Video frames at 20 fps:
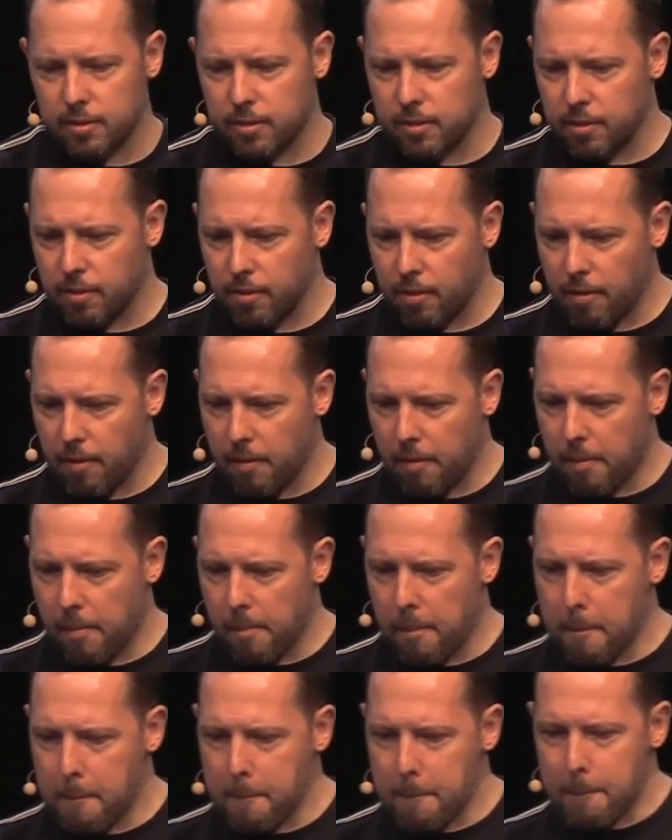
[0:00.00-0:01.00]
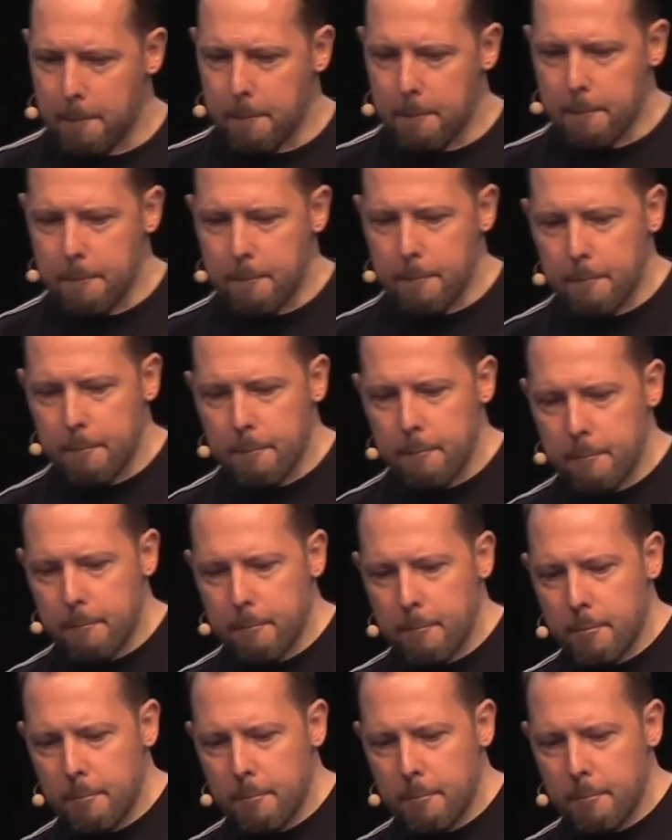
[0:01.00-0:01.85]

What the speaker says: [no speech]